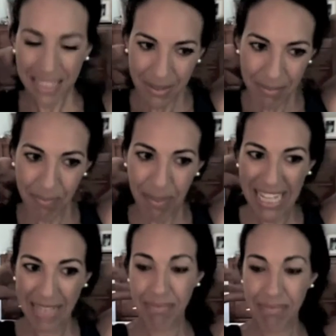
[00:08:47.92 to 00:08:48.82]
by
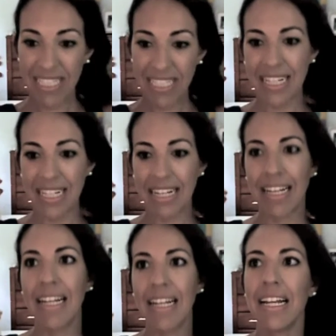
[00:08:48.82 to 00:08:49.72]
midnight
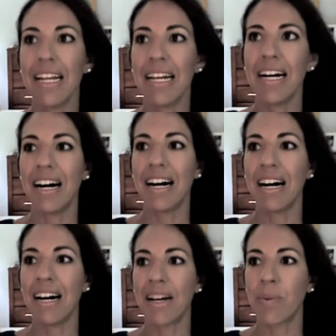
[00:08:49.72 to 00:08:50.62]

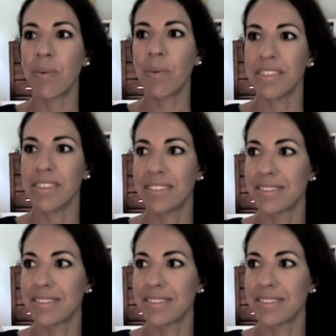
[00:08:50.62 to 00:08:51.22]
I was